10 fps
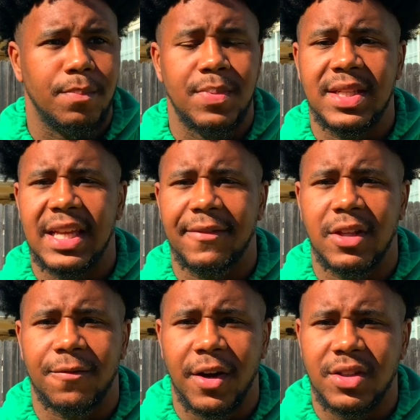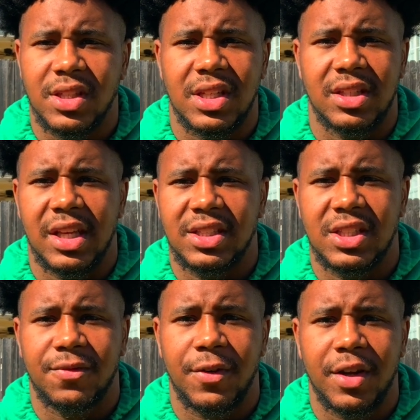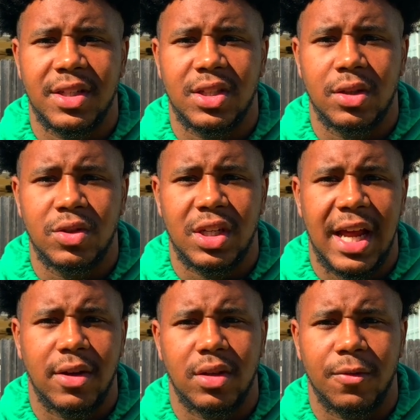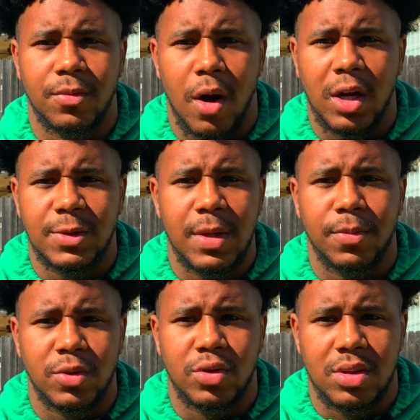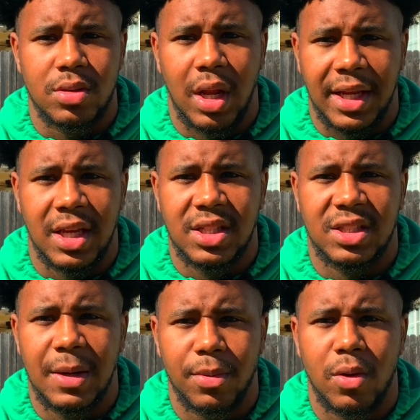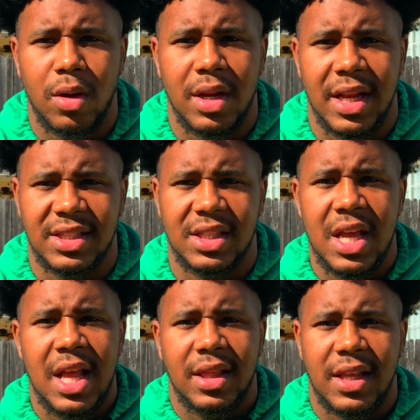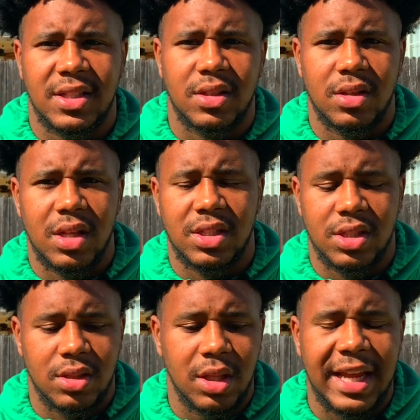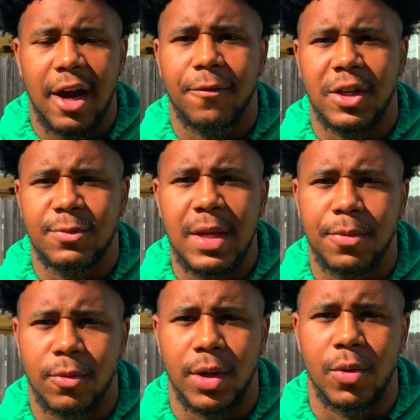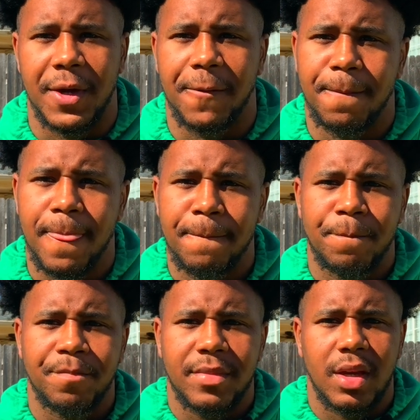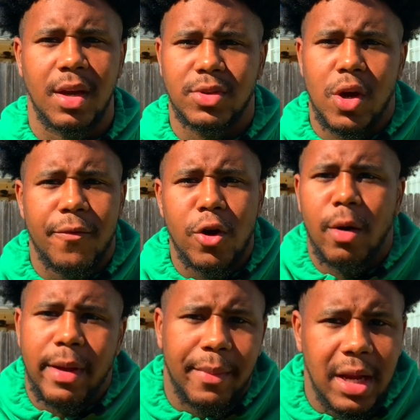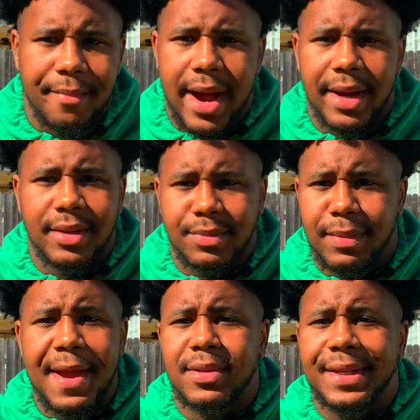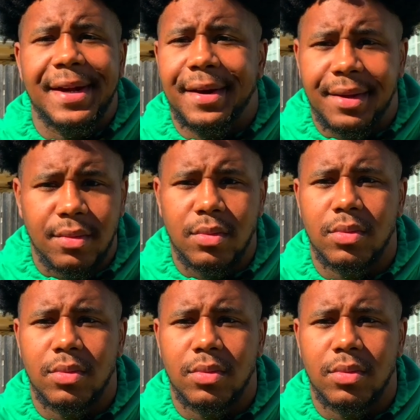be safety first, and let's just figure this solution out of all these people like getting stumbled on, and let's look out for these people real quick. So if you're gonna blame anybody, blame security